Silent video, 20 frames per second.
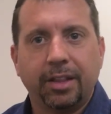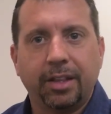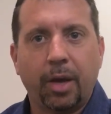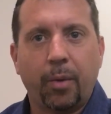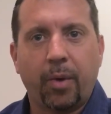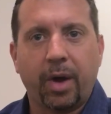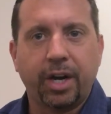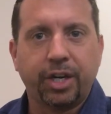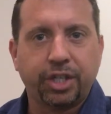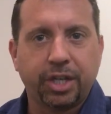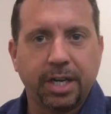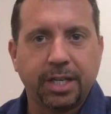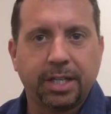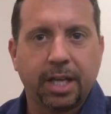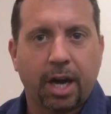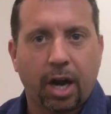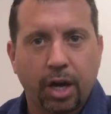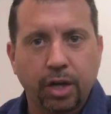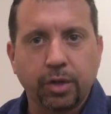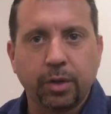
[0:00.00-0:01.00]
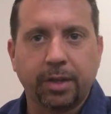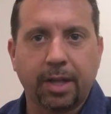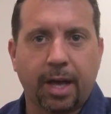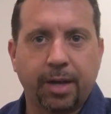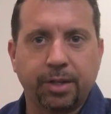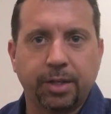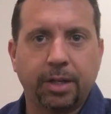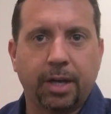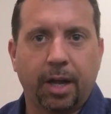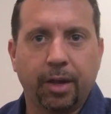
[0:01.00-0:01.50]
They want to chase that
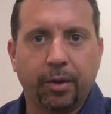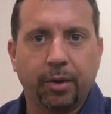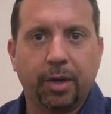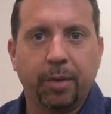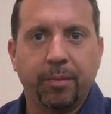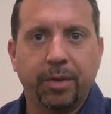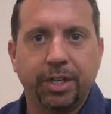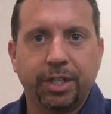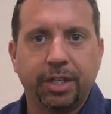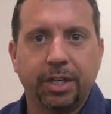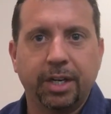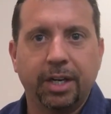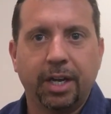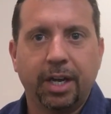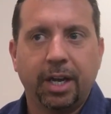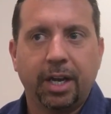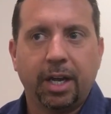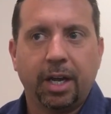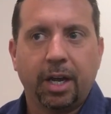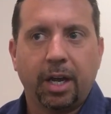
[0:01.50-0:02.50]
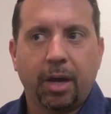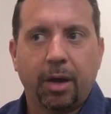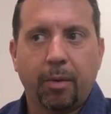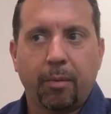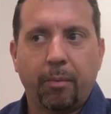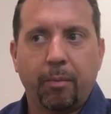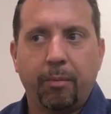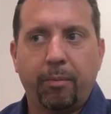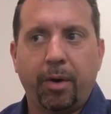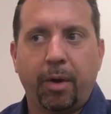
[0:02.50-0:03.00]
$100,000 commission.
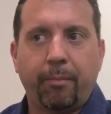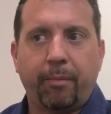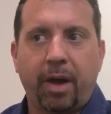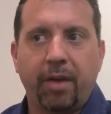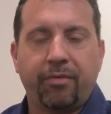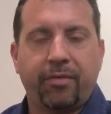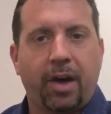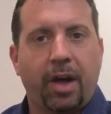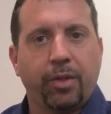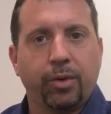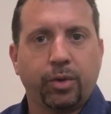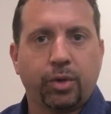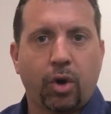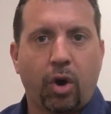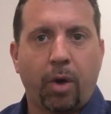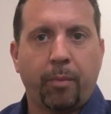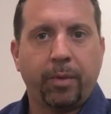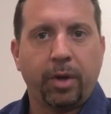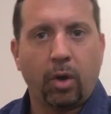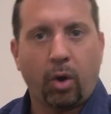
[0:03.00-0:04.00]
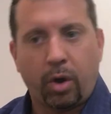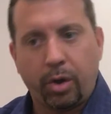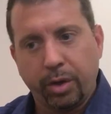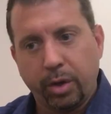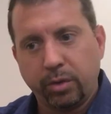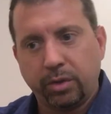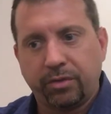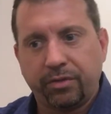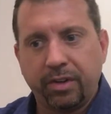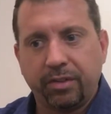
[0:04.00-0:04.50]
But my father taught me all
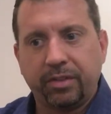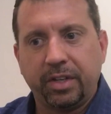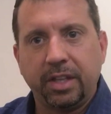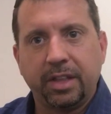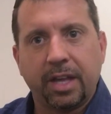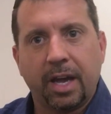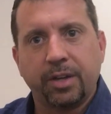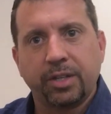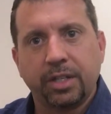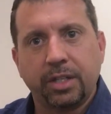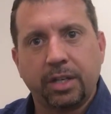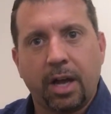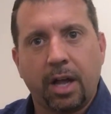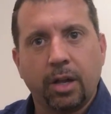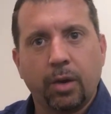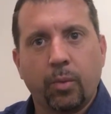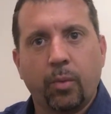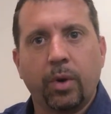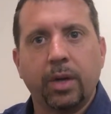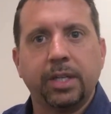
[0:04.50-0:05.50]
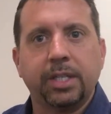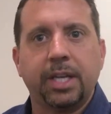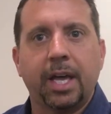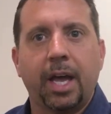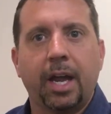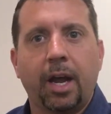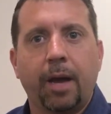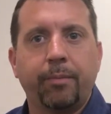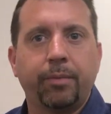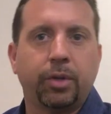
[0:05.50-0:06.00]
those $15,000 ones
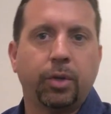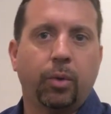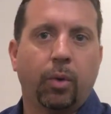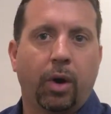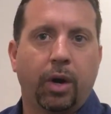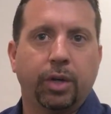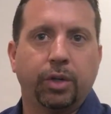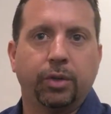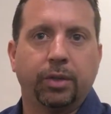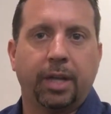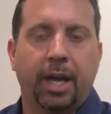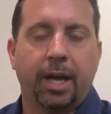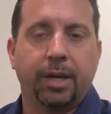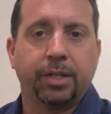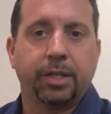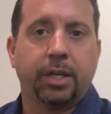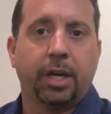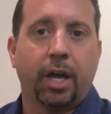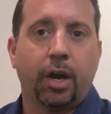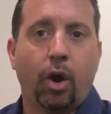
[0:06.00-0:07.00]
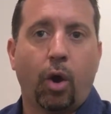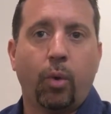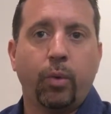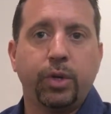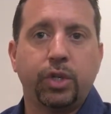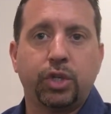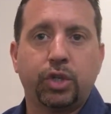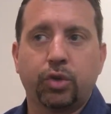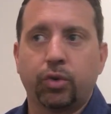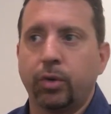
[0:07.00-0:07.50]
add up to $100,000, and
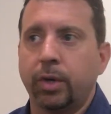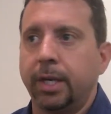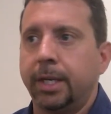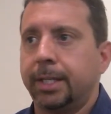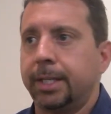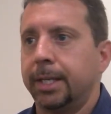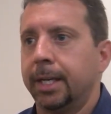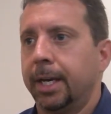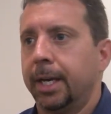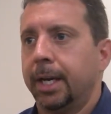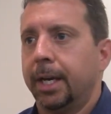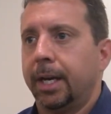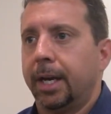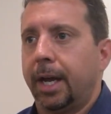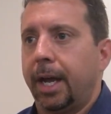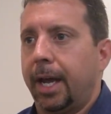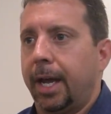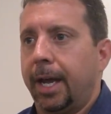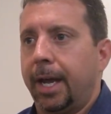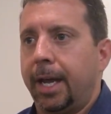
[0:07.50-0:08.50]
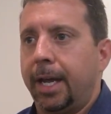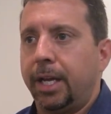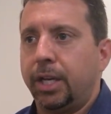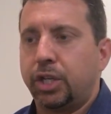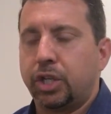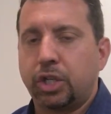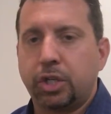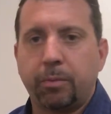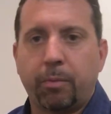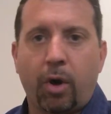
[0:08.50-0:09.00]
always treat a
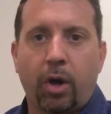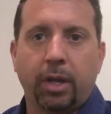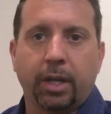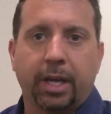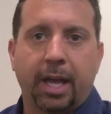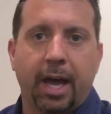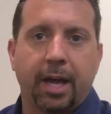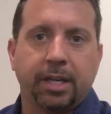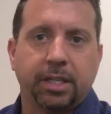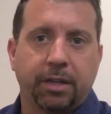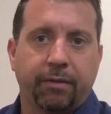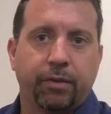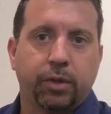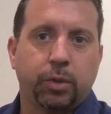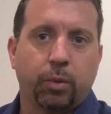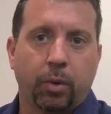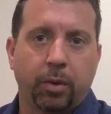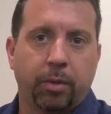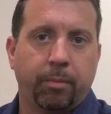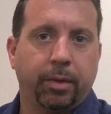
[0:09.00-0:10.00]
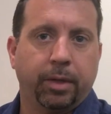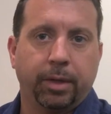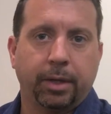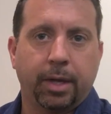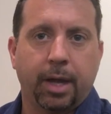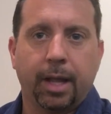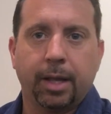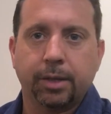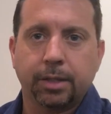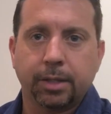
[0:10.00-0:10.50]
small account as if it's worth $1 million.